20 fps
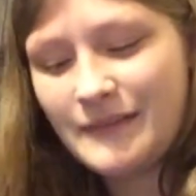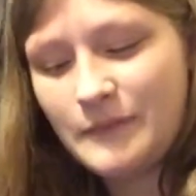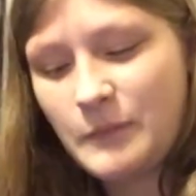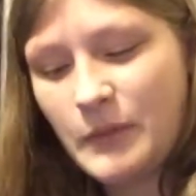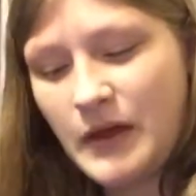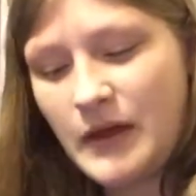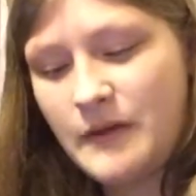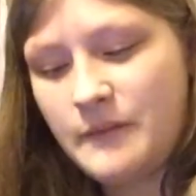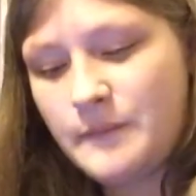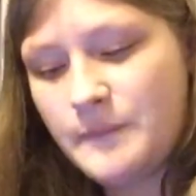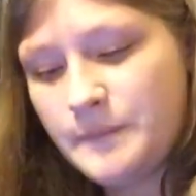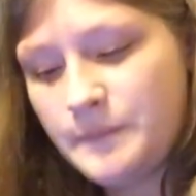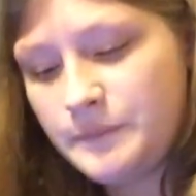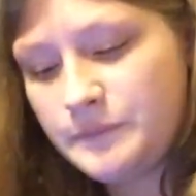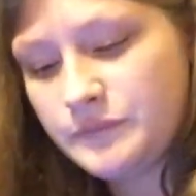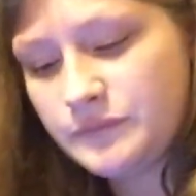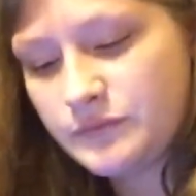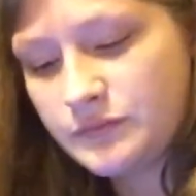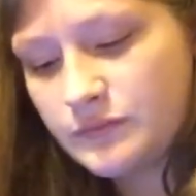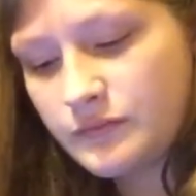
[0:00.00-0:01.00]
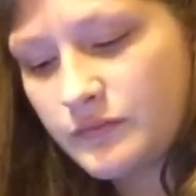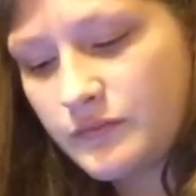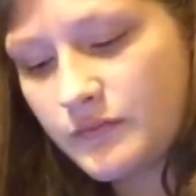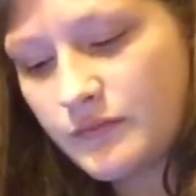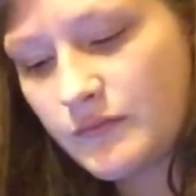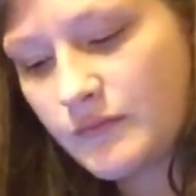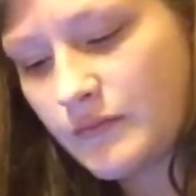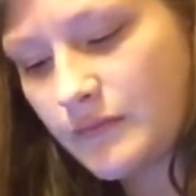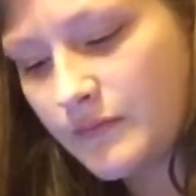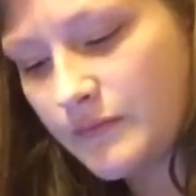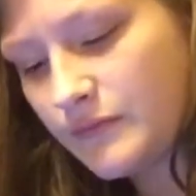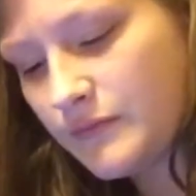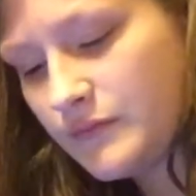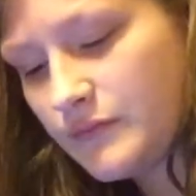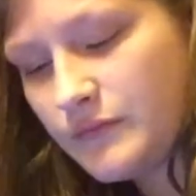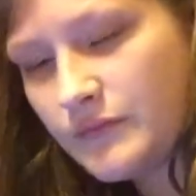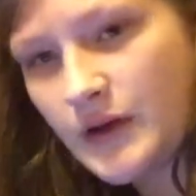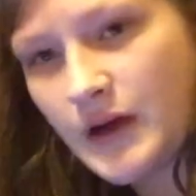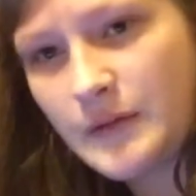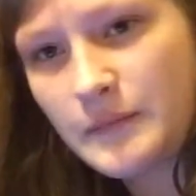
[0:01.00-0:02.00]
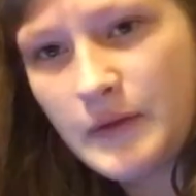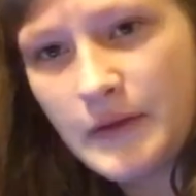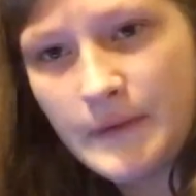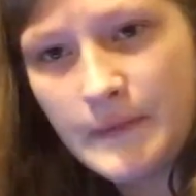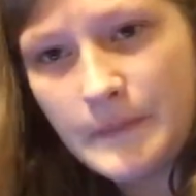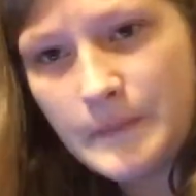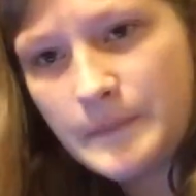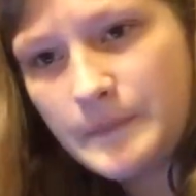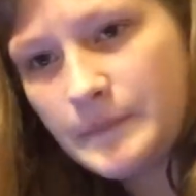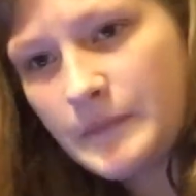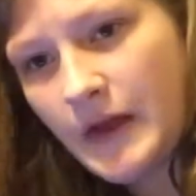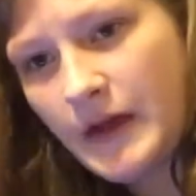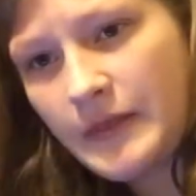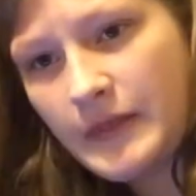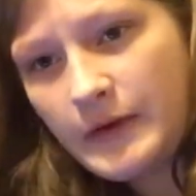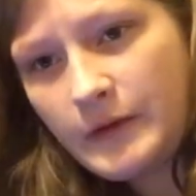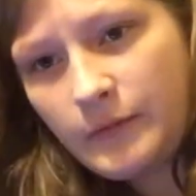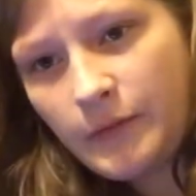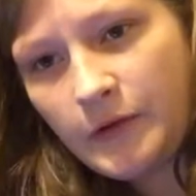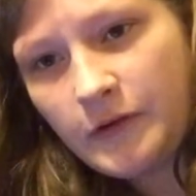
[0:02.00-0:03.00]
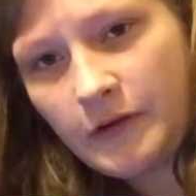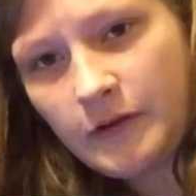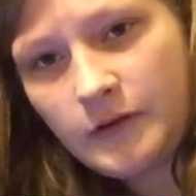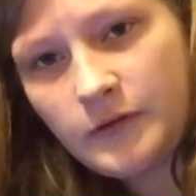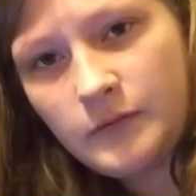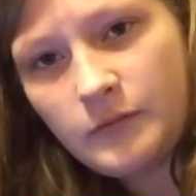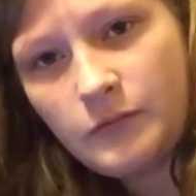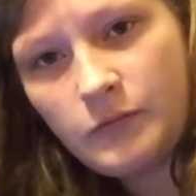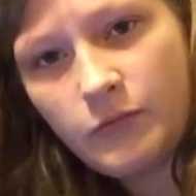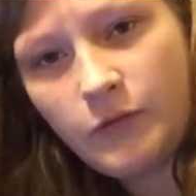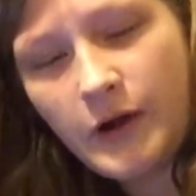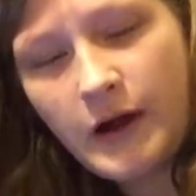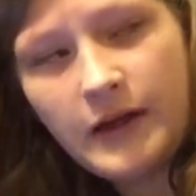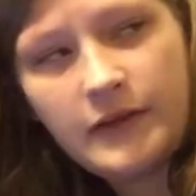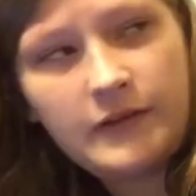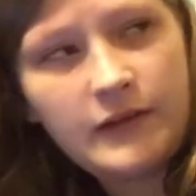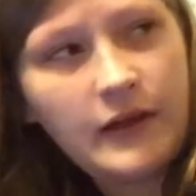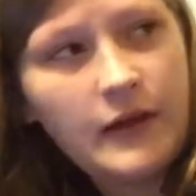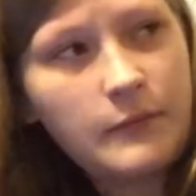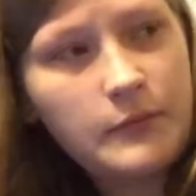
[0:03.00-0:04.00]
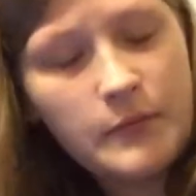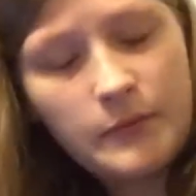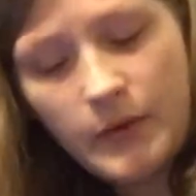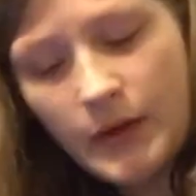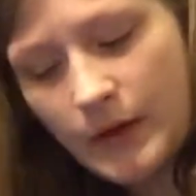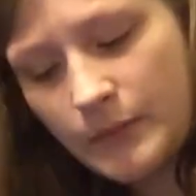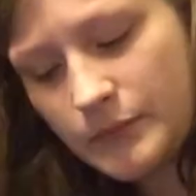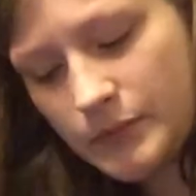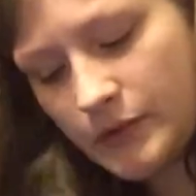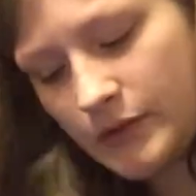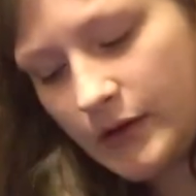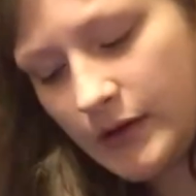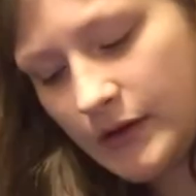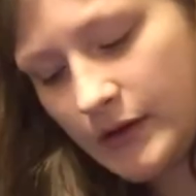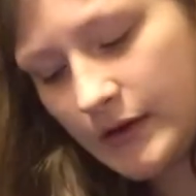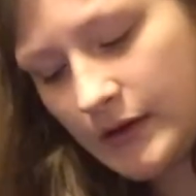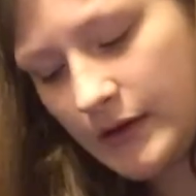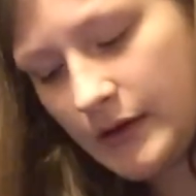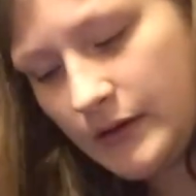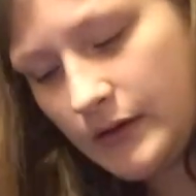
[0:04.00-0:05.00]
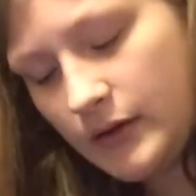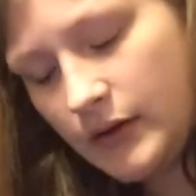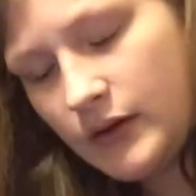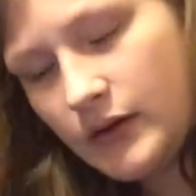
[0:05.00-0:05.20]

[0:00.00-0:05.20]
But, I mean, I think we're just rising up in popularity.